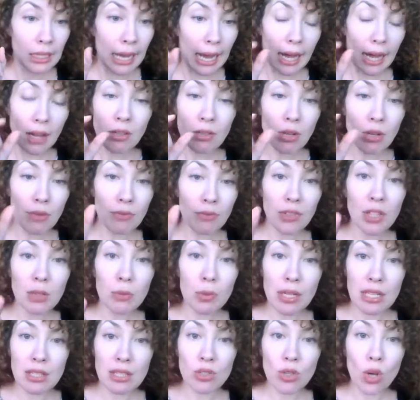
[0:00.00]
I don't know if
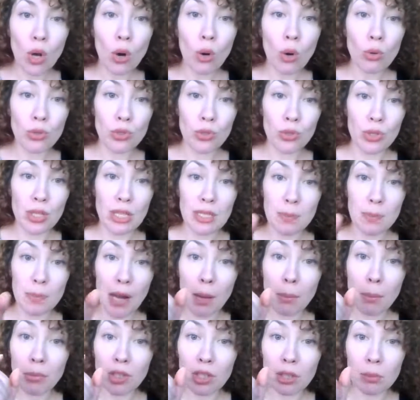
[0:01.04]
anyone has told you this, but
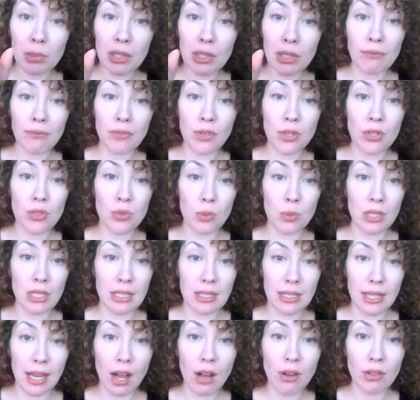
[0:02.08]
I'm going to be the first one to
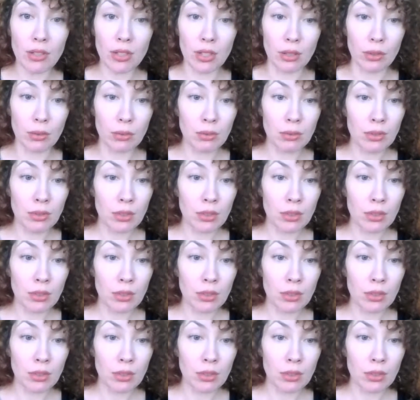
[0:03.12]
tell you.